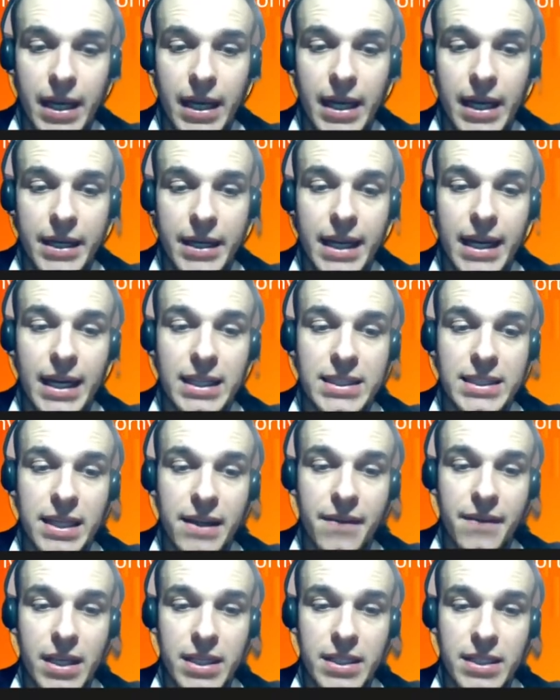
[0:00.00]
And I can
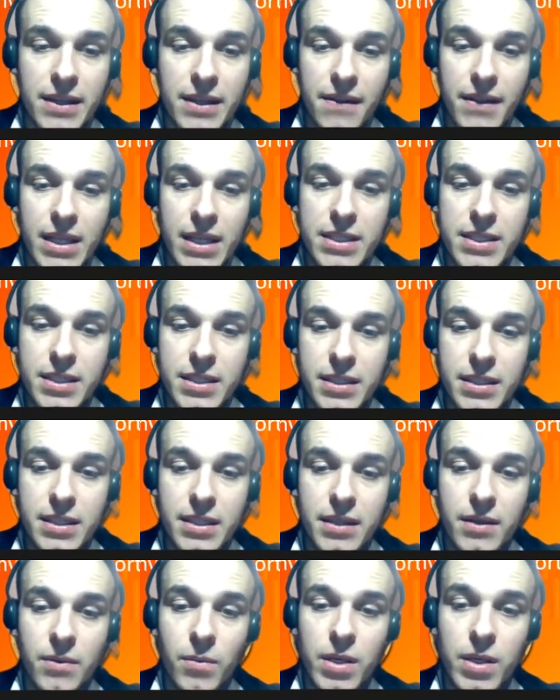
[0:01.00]
say that this
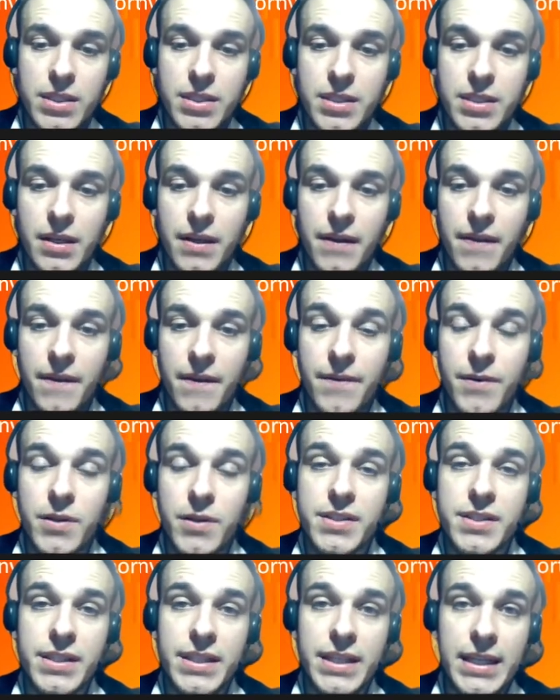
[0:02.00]
was the
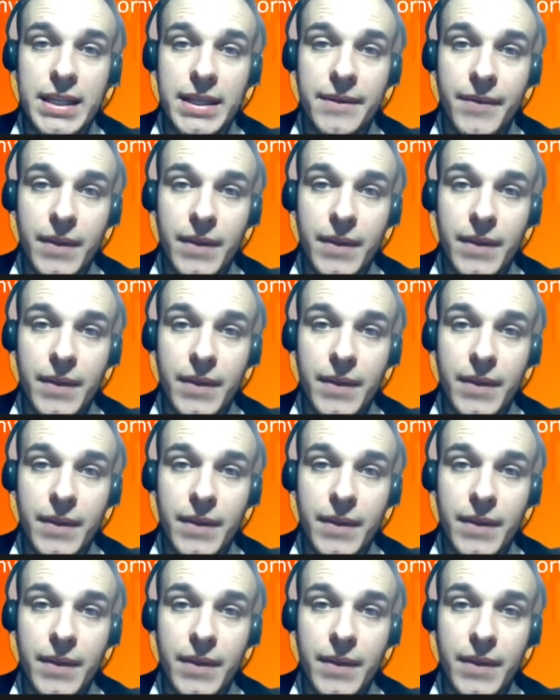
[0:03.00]
first year